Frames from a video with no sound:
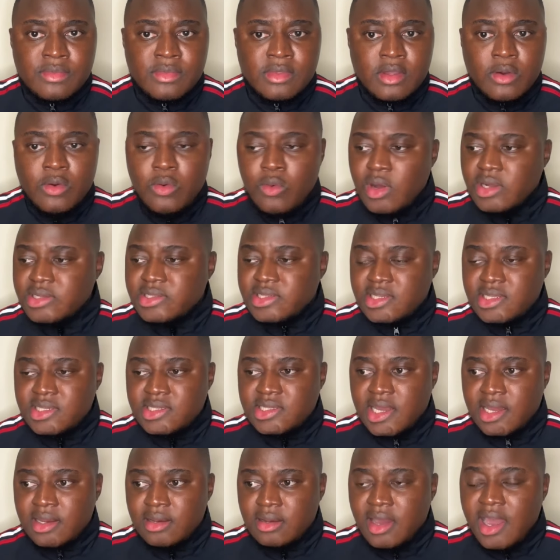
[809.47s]
Who else did he
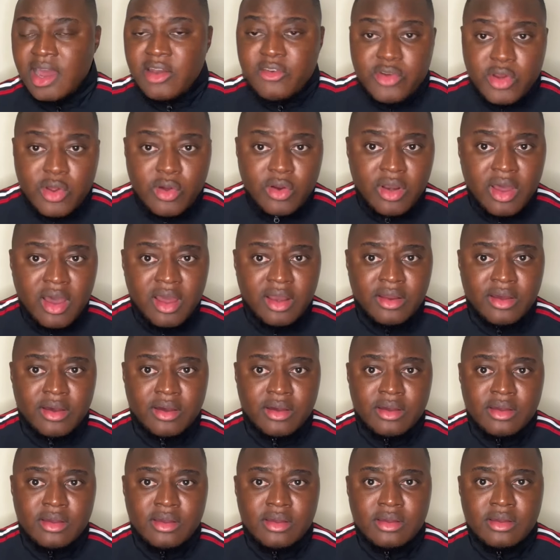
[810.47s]
sign? Andre Onana.
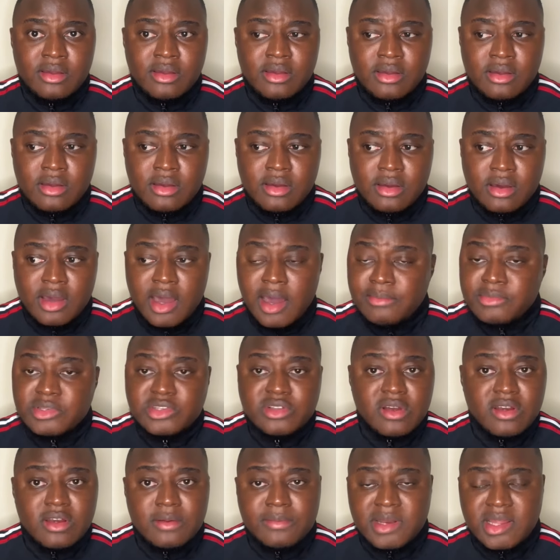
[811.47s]
I'm
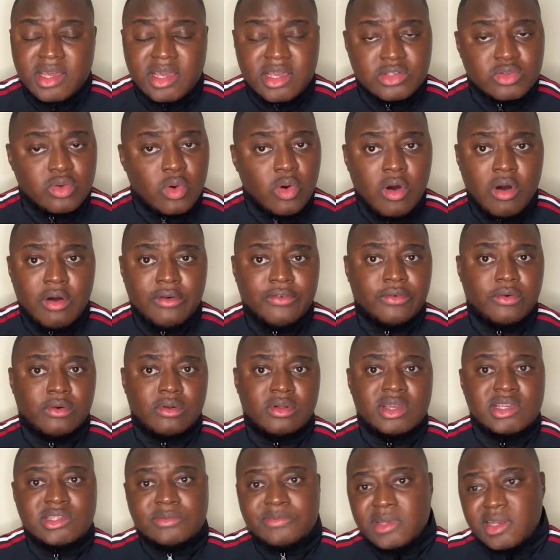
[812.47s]
sorry, but he is awful.
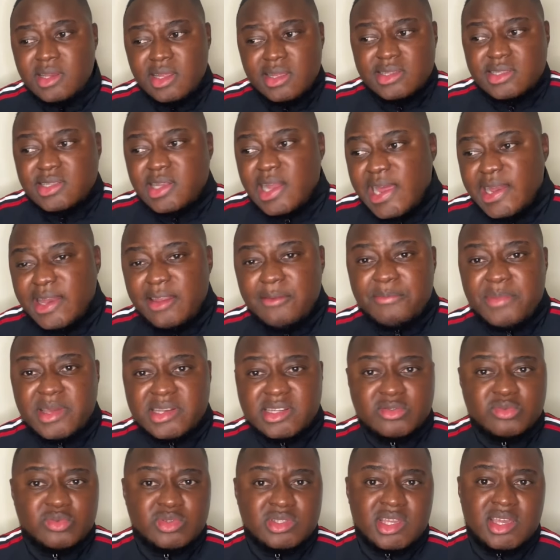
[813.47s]
He's been slightly better
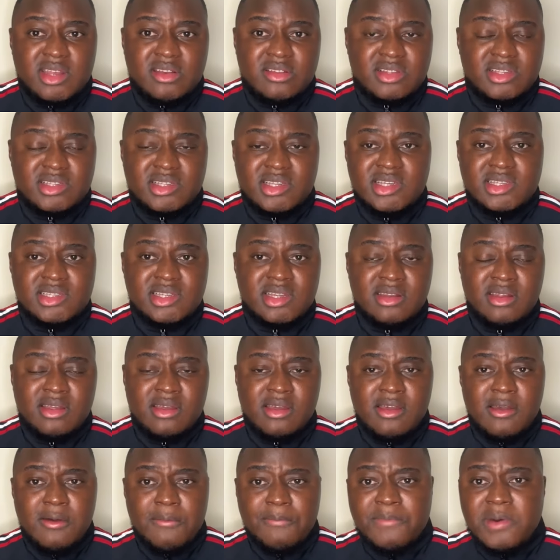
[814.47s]
towards the end of the season,
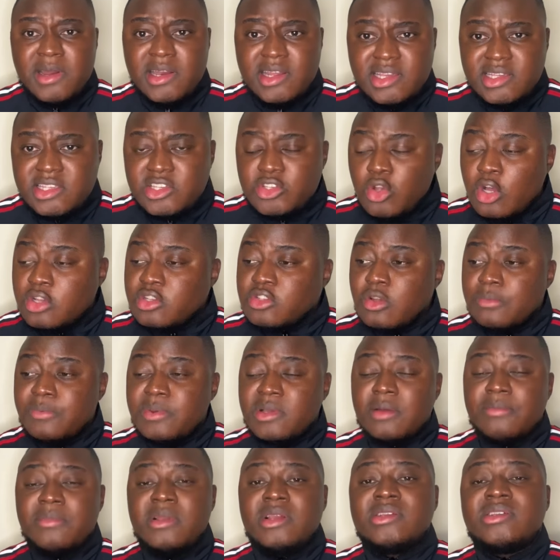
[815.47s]
but his shot-stopping
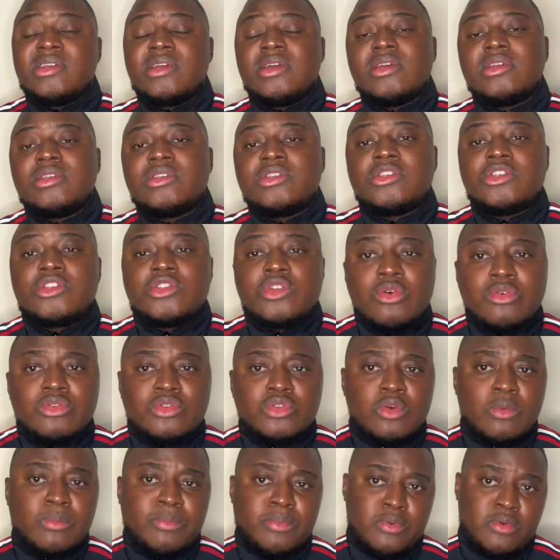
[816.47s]
ability is so,
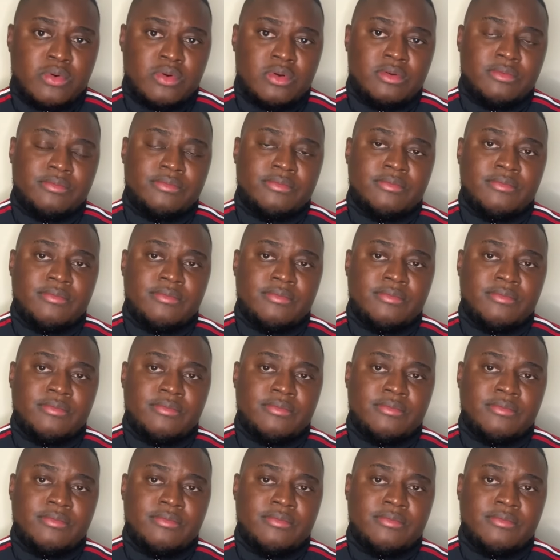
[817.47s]
so poor.